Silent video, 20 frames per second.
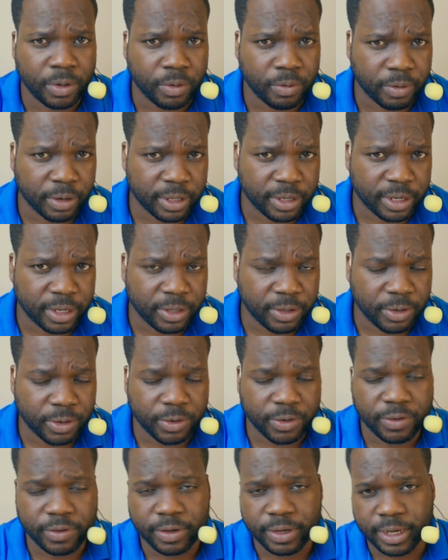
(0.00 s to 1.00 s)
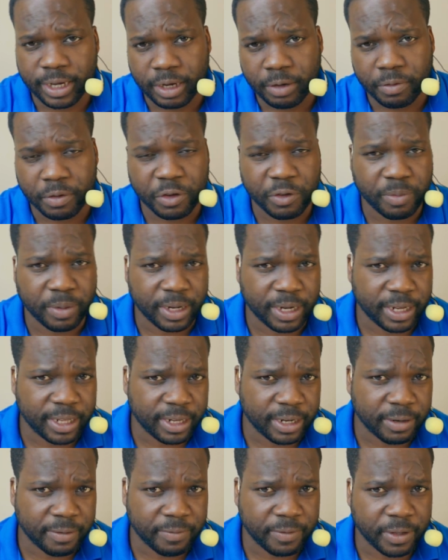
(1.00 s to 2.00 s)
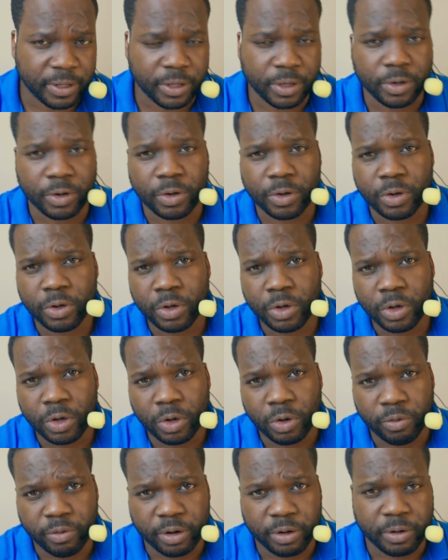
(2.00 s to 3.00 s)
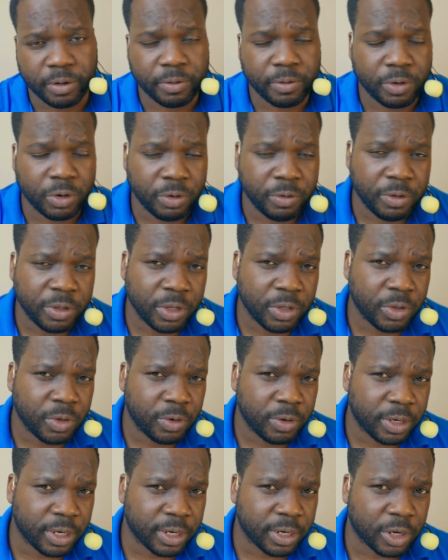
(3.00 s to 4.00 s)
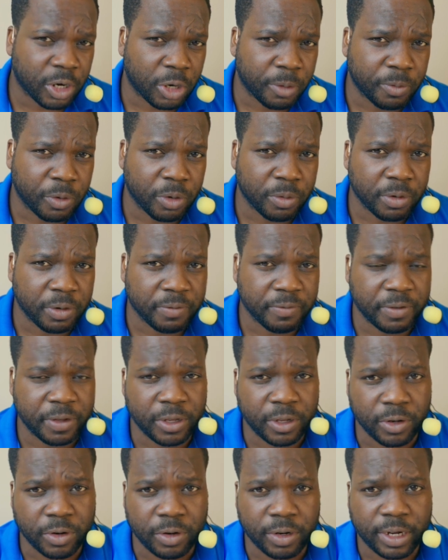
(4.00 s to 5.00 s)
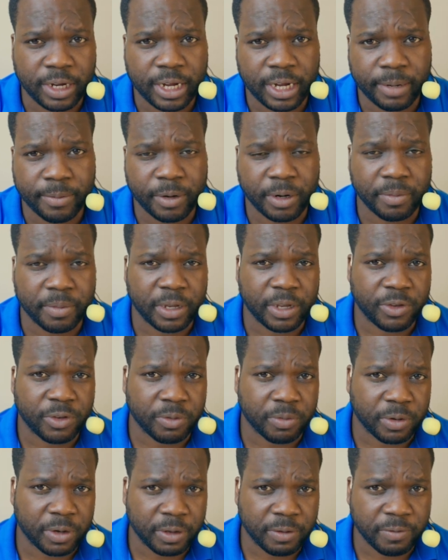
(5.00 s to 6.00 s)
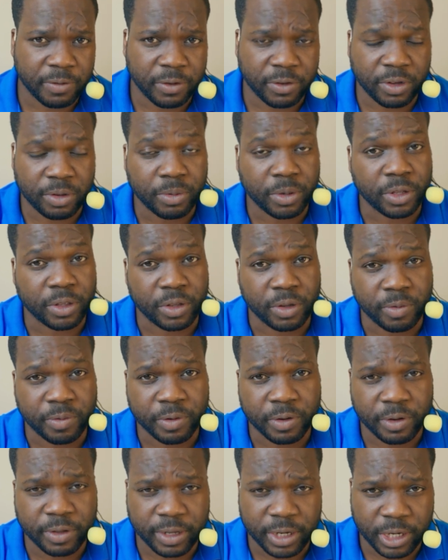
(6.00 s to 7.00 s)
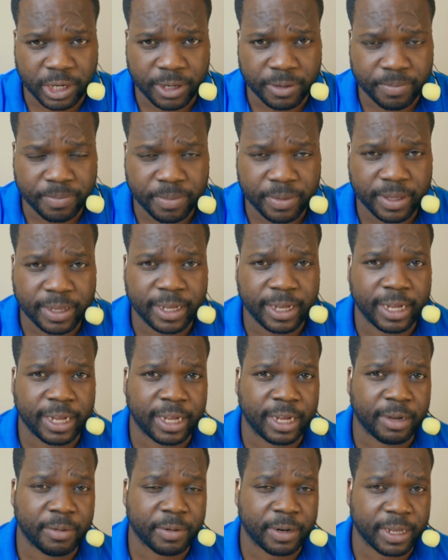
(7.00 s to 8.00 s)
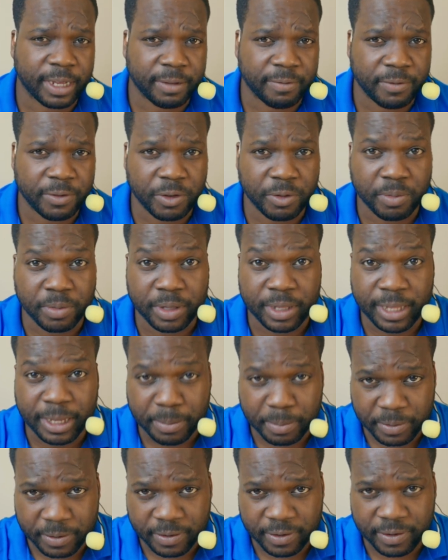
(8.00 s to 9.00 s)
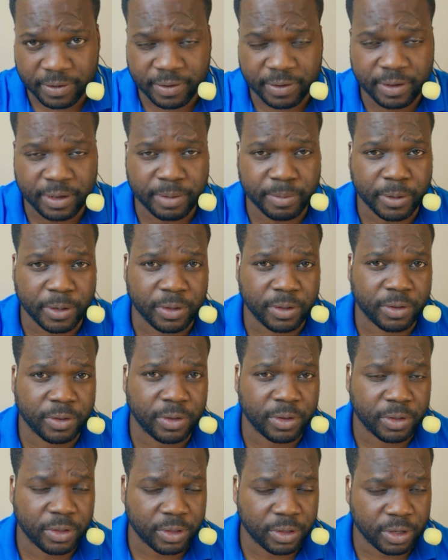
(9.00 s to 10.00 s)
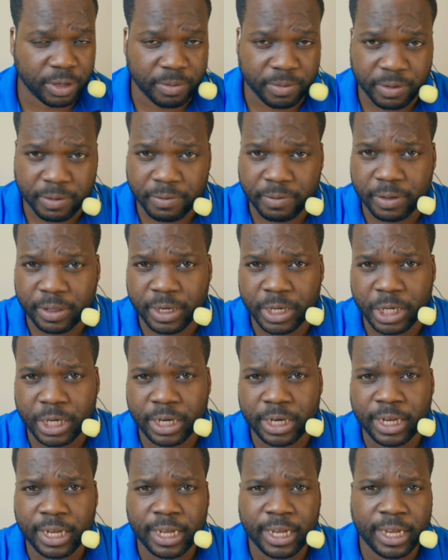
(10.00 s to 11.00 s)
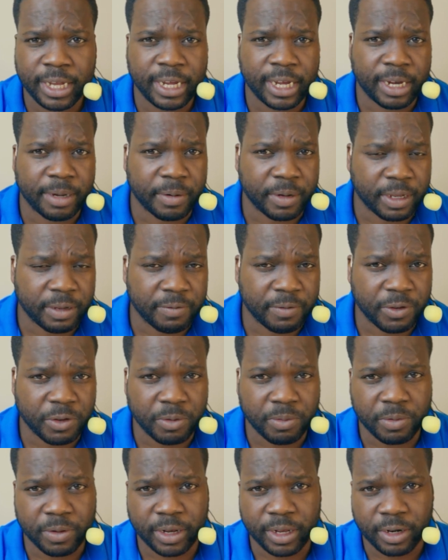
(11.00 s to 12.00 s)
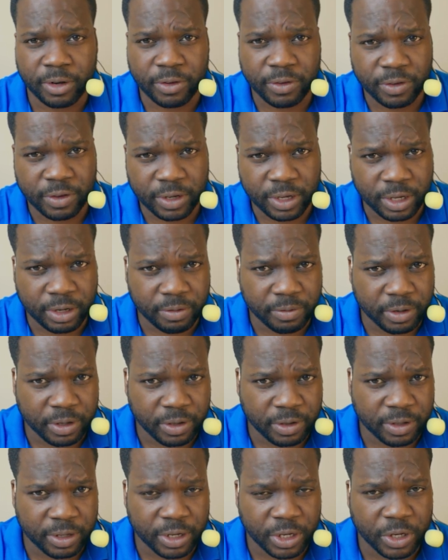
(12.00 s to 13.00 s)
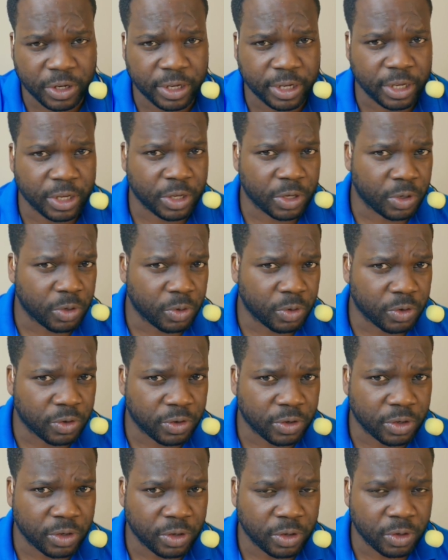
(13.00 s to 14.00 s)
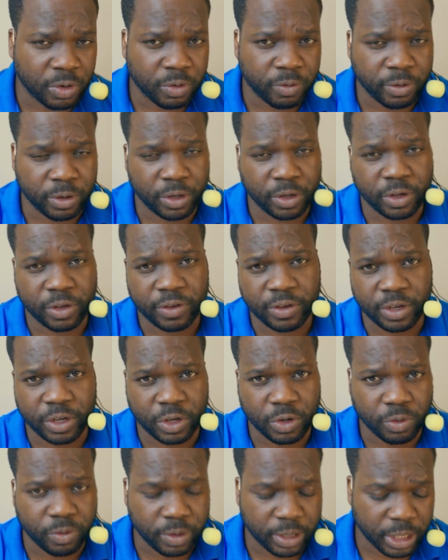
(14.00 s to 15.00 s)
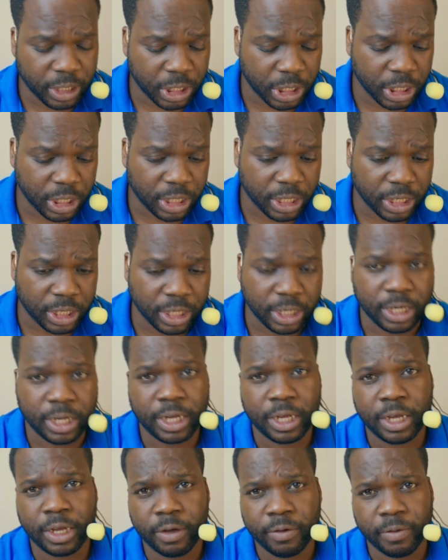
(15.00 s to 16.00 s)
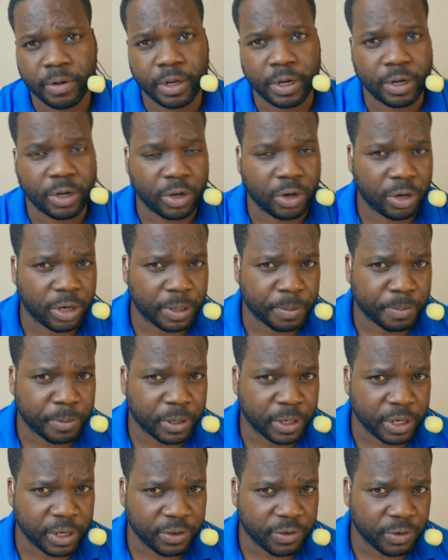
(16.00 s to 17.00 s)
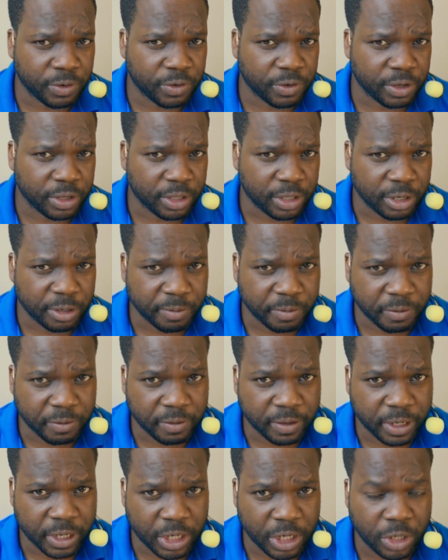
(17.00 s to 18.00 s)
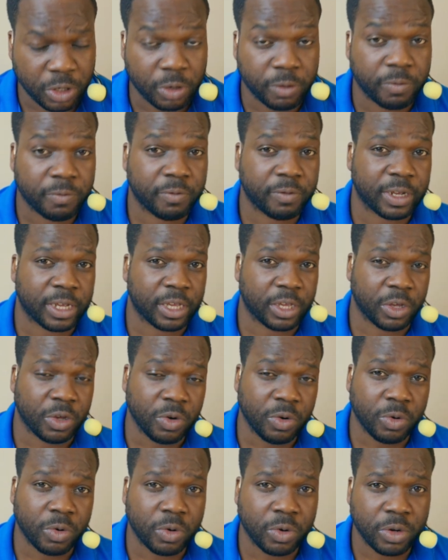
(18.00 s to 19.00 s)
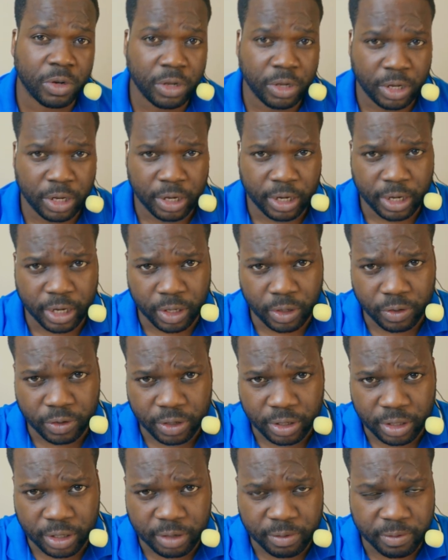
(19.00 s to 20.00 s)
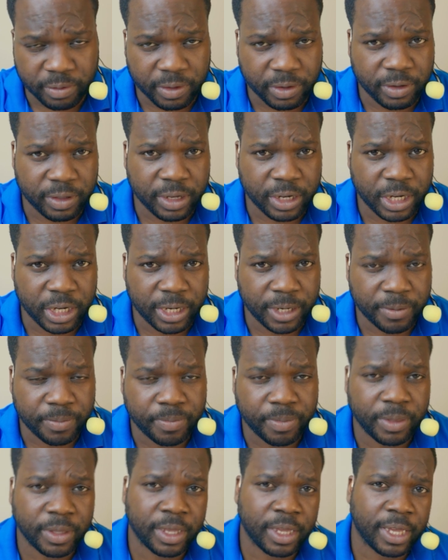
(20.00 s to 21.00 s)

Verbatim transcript: What are those? I will explain that in the video. What I'm going to do in the upcoming video, I'm going to make some reviews about terms of condition. I'm going to give you some tips about terms of condition. I'm going to give you some little secrets that you can use when you're in a situation, when the other party is using terms of condition, or when you are using terms of condition.